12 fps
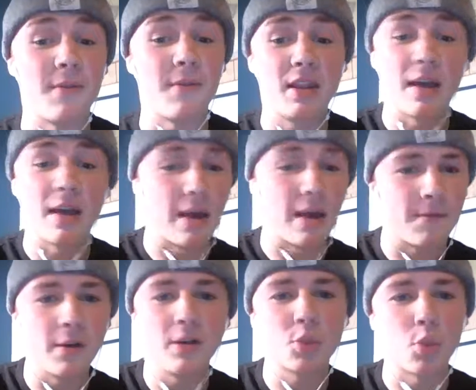And that
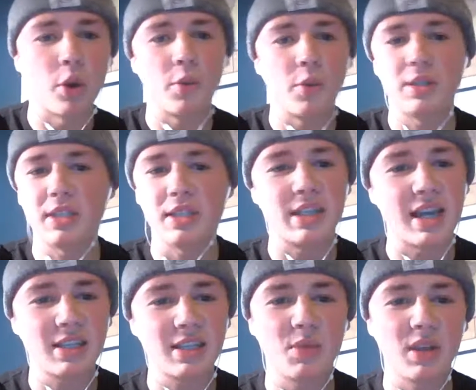fitness point was the exact
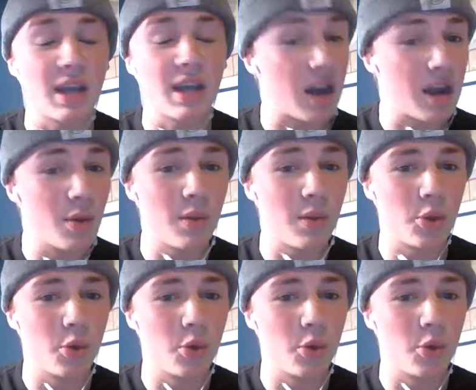same thing that I went through.